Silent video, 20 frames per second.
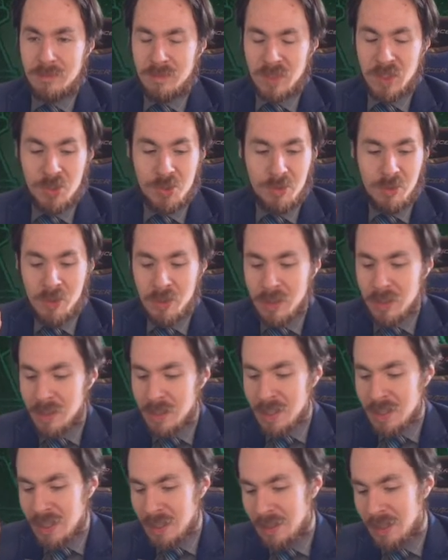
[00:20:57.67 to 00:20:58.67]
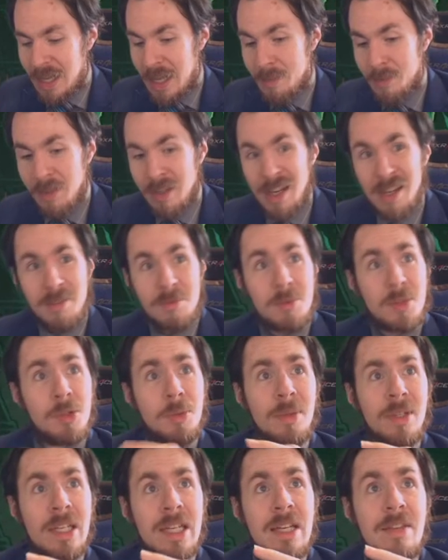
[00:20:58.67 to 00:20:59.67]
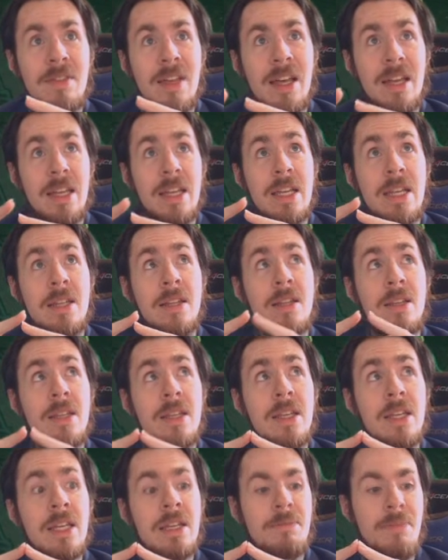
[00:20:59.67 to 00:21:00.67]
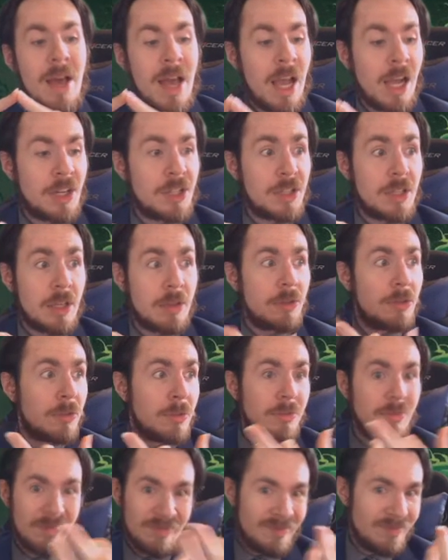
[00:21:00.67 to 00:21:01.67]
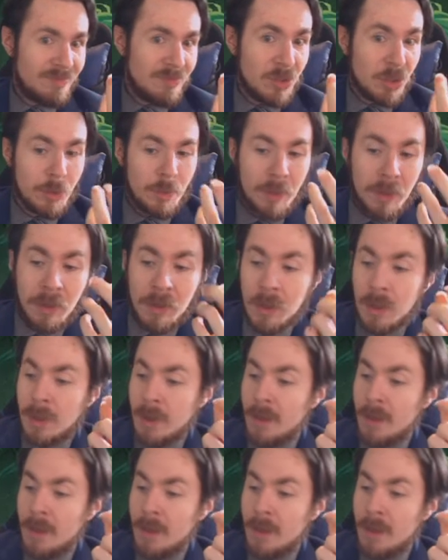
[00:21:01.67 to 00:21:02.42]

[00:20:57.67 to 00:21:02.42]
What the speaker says: Those are all the things that can happen. I do believe that in the packs that you'll open,